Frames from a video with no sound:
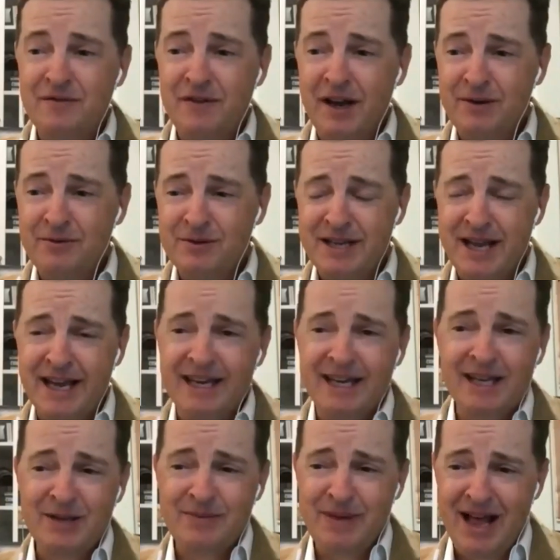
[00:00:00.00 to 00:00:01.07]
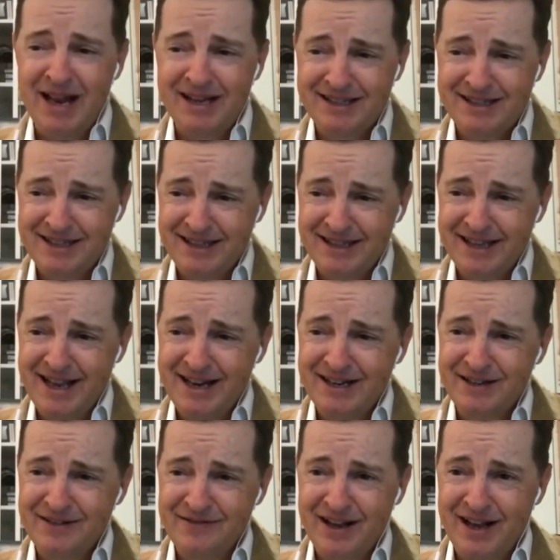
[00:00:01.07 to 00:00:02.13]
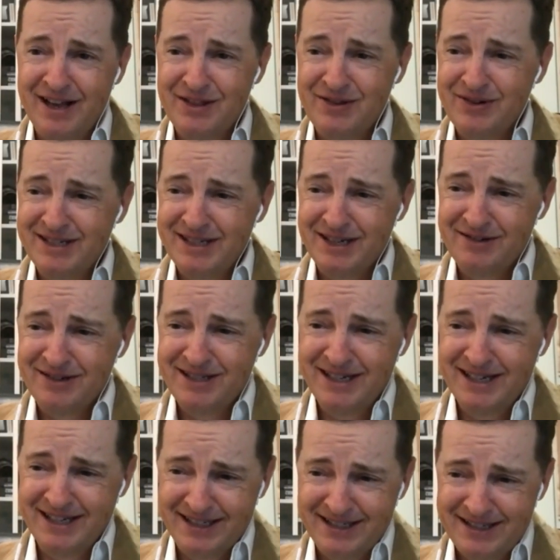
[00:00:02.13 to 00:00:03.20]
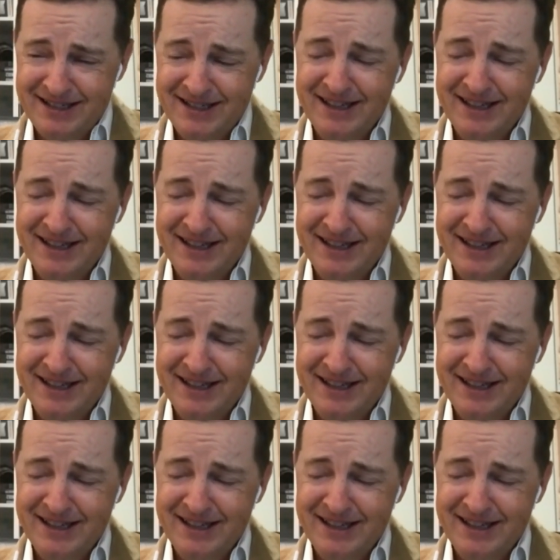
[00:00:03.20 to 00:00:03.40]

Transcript: fate was hanging in the balance at the end of Three Secret Cities.